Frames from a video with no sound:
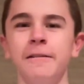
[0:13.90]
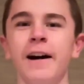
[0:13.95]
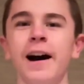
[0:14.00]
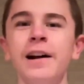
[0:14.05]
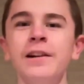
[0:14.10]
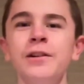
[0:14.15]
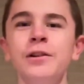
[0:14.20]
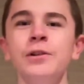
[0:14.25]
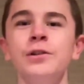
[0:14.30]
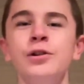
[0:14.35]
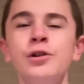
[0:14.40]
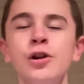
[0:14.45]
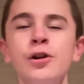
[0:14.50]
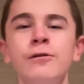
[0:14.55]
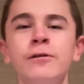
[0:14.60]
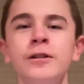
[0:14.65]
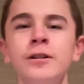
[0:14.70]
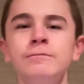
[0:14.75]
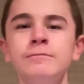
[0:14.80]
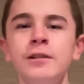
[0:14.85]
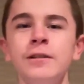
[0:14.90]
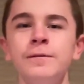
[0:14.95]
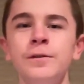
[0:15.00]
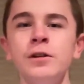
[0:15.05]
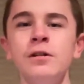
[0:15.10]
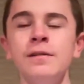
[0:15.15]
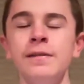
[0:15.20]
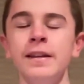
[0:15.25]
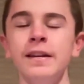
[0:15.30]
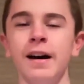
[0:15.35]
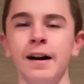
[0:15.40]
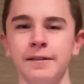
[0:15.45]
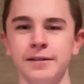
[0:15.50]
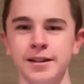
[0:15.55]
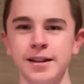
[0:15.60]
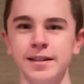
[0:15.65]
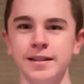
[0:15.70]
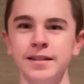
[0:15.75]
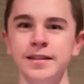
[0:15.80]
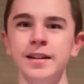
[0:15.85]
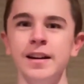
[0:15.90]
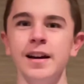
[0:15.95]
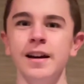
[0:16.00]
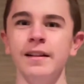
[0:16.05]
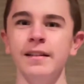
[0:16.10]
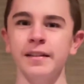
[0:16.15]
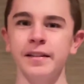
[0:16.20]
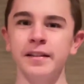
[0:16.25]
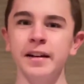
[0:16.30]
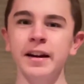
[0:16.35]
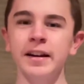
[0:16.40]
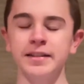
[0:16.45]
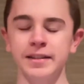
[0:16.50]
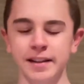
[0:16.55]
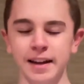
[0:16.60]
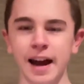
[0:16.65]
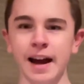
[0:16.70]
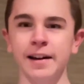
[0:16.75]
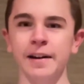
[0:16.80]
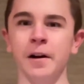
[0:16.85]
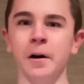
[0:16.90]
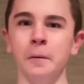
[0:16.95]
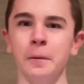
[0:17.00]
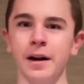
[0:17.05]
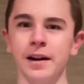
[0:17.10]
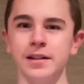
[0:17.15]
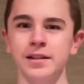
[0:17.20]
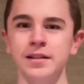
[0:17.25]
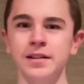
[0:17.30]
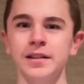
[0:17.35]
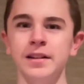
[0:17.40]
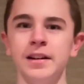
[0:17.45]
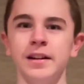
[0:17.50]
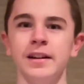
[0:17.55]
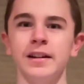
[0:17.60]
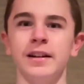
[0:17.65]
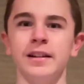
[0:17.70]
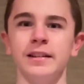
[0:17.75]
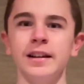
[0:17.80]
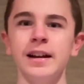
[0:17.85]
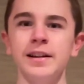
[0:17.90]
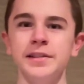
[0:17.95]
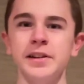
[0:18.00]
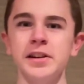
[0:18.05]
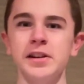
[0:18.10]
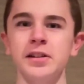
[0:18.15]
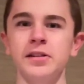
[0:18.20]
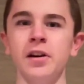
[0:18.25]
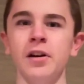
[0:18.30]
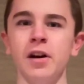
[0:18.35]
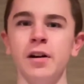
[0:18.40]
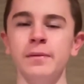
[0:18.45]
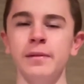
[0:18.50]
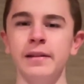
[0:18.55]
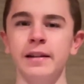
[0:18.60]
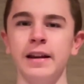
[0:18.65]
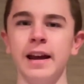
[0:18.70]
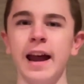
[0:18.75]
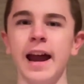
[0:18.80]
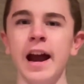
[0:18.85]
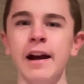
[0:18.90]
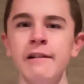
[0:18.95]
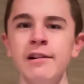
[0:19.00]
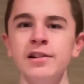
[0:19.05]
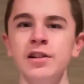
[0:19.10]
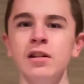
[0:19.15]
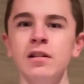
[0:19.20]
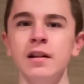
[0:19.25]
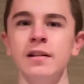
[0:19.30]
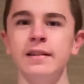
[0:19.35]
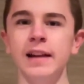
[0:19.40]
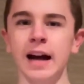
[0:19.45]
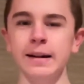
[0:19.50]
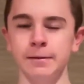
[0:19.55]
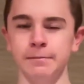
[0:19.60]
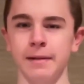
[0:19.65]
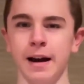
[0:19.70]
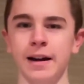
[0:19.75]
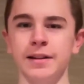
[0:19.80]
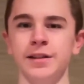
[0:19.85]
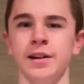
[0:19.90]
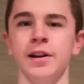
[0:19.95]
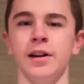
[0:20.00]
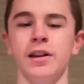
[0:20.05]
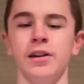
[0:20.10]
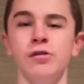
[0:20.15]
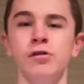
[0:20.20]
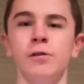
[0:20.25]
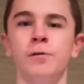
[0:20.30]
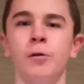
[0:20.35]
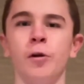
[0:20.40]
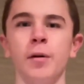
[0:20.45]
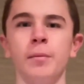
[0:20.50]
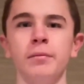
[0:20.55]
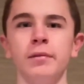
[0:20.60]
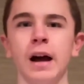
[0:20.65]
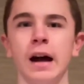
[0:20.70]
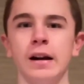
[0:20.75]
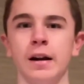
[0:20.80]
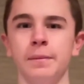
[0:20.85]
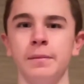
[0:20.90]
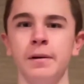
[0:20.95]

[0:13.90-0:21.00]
final uniform review of the offseason. Today is the NL West. Let's get started with the Arizona Diamondbacks uniform lineup.